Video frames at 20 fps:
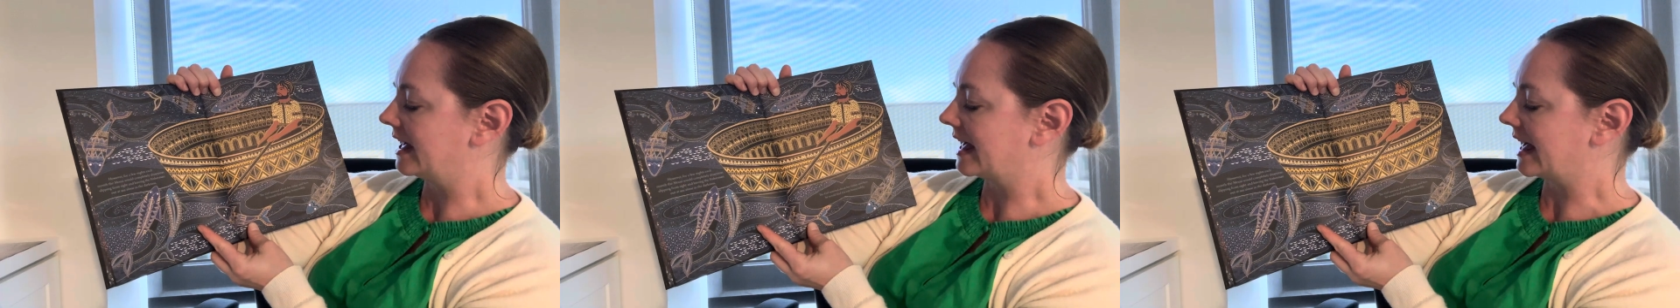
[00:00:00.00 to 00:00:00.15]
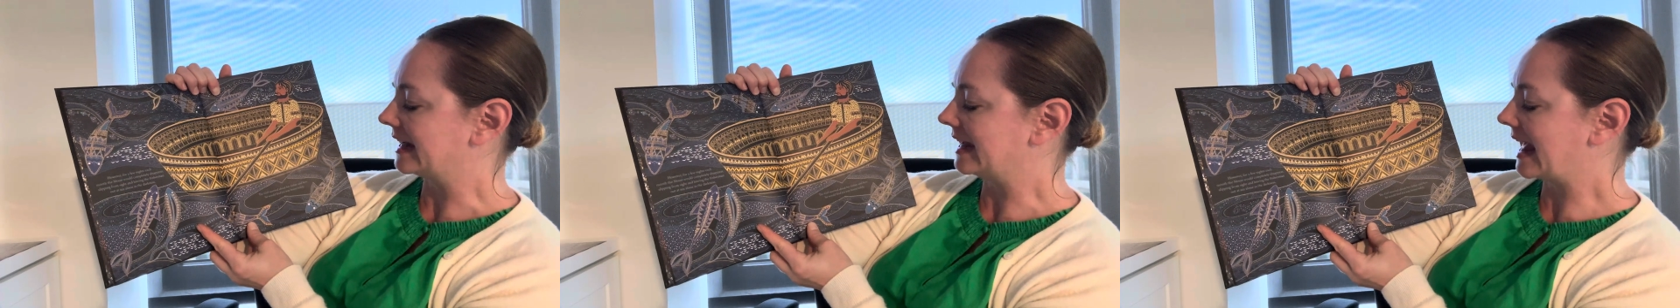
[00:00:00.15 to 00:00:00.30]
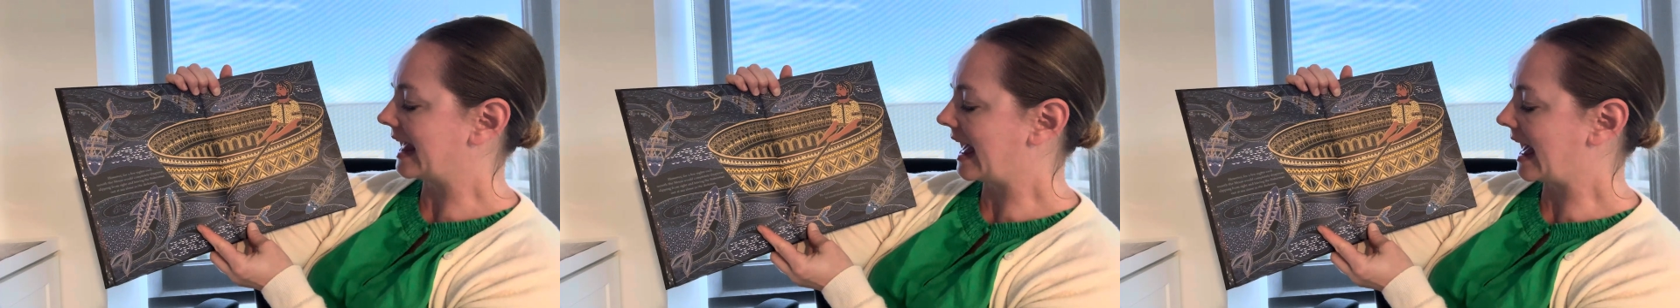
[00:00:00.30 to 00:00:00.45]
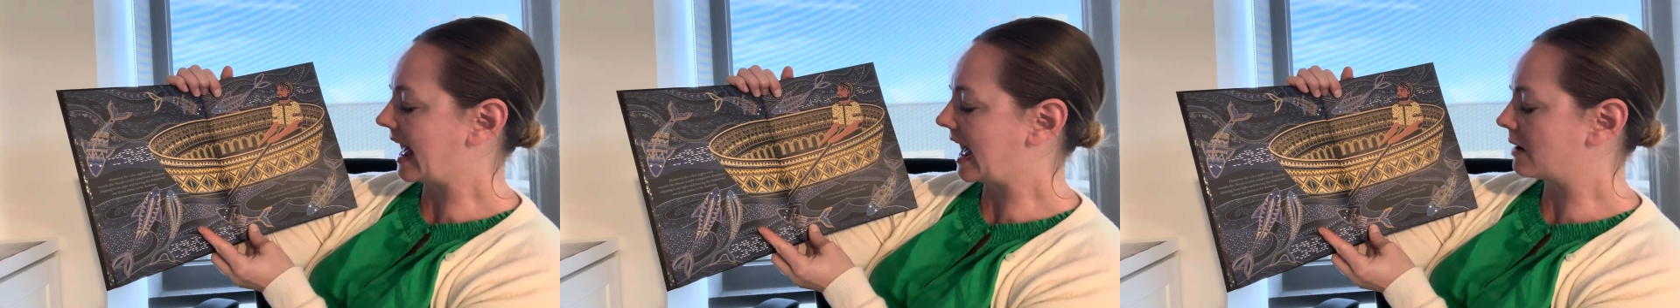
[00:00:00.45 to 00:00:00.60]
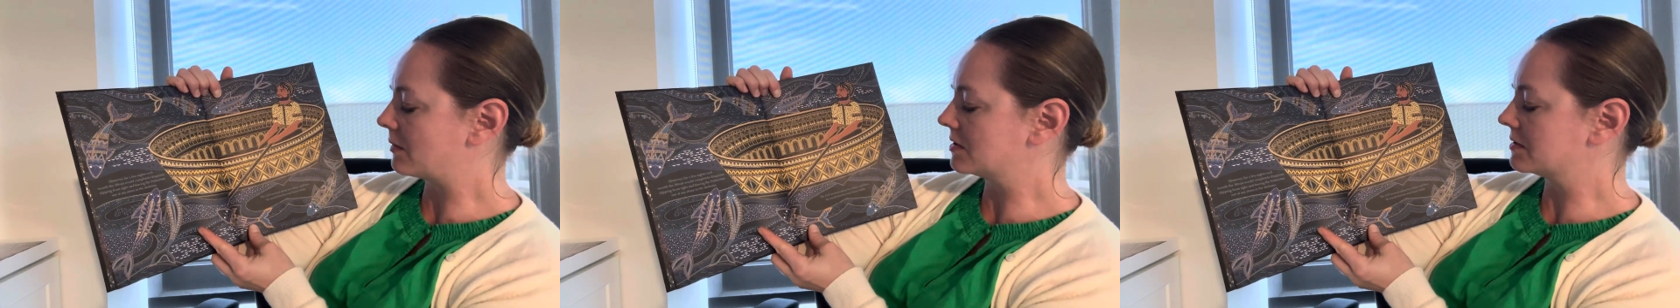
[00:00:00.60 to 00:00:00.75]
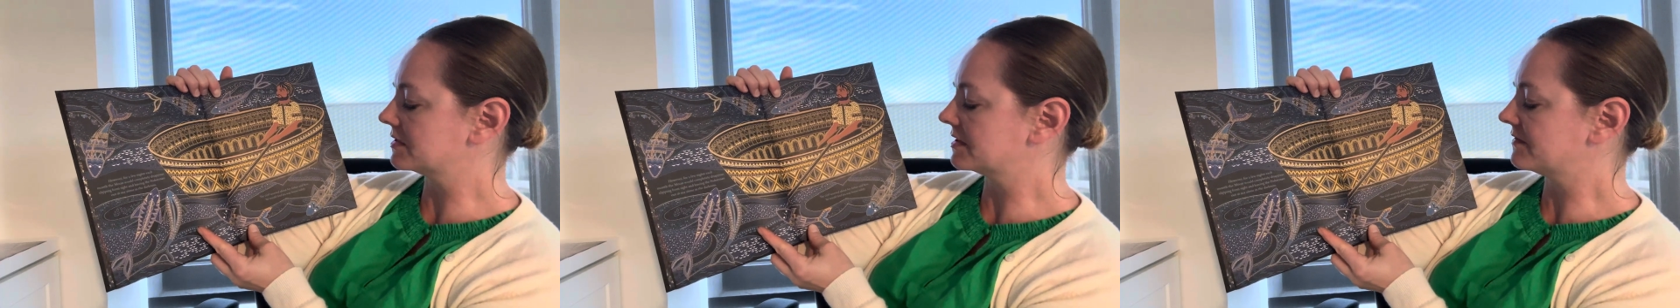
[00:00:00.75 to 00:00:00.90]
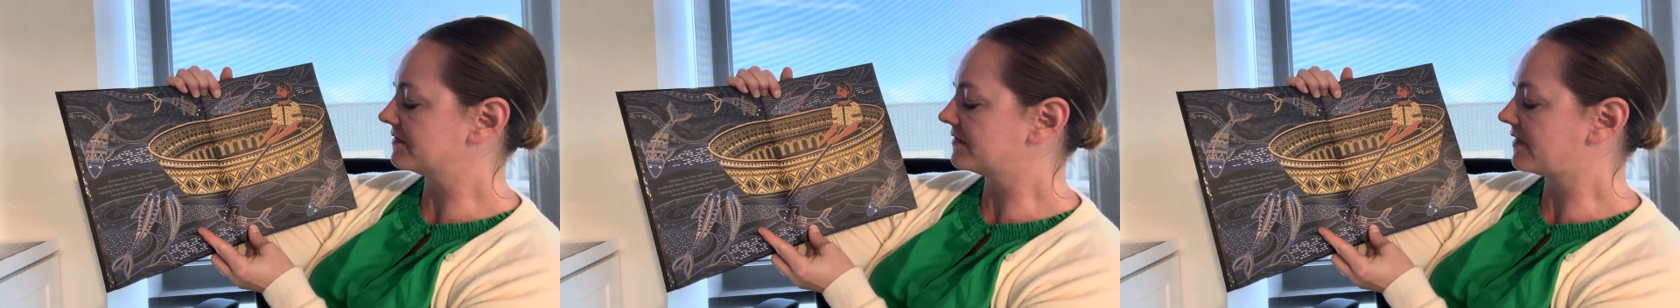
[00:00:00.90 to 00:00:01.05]
and how he
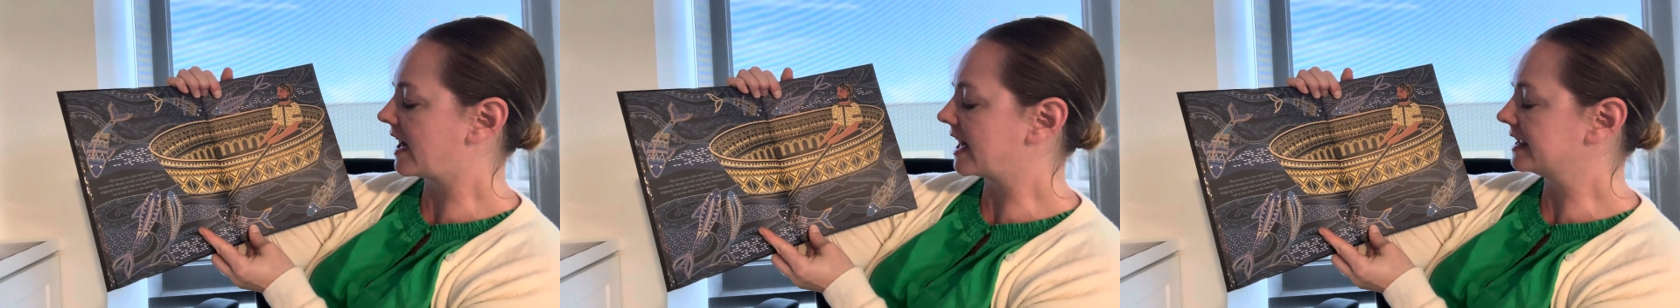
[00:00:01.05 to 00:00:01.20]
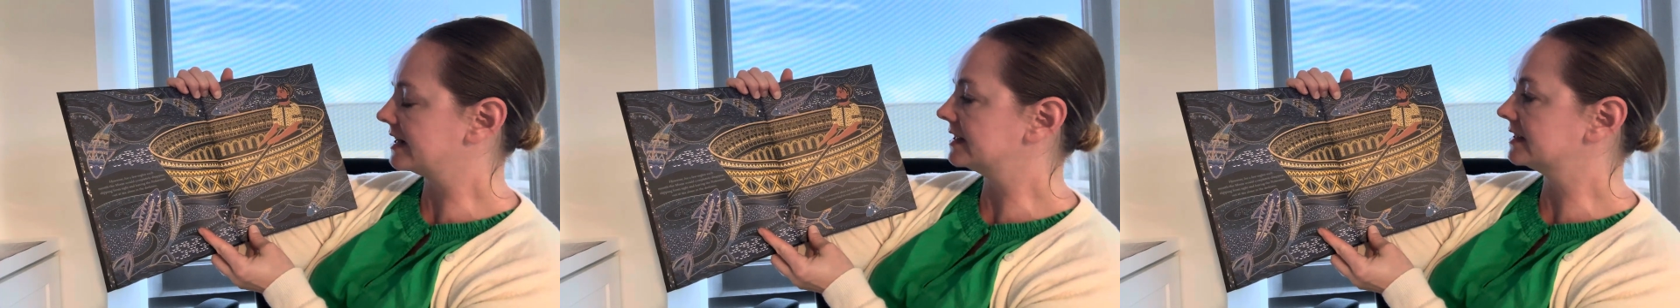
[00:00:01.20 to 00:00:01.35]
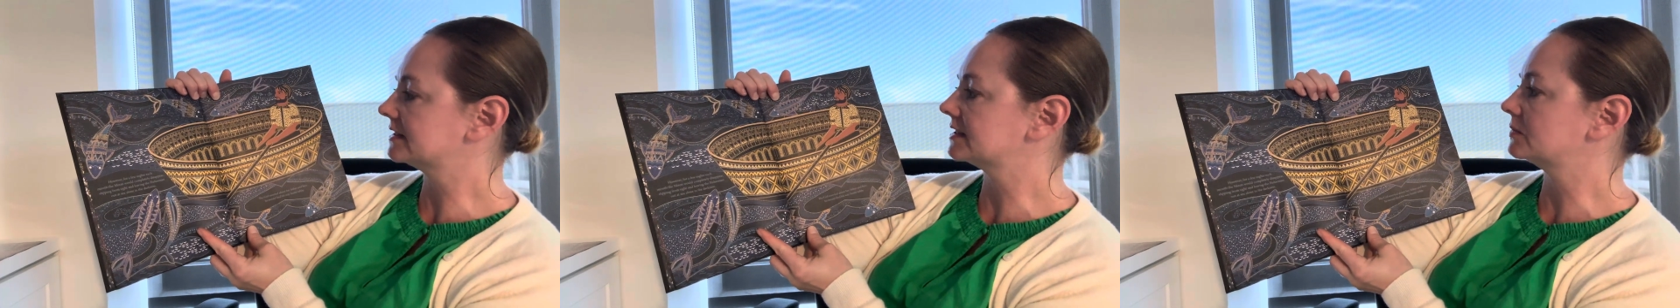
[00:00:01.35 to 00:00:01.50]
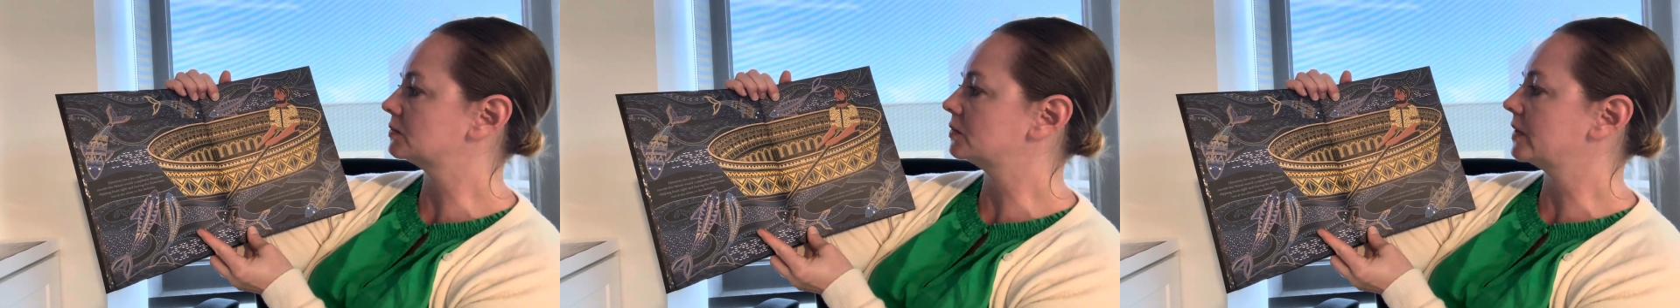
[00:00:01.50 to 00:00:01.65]
would find his